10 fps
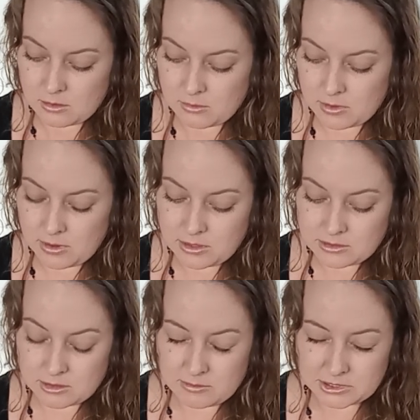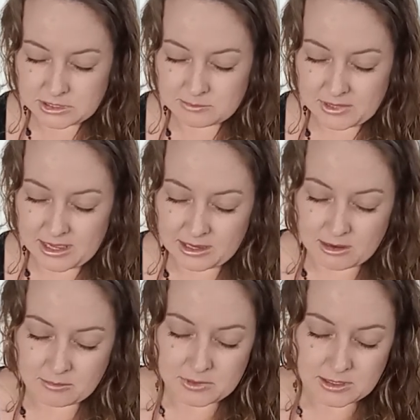What do I need to know about this
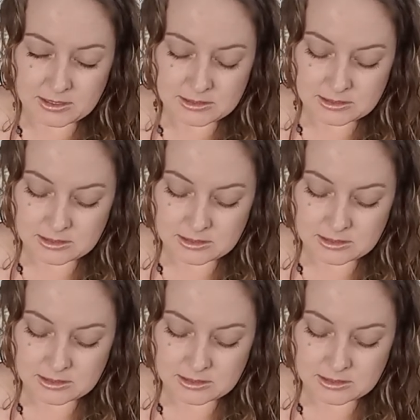blackout, please?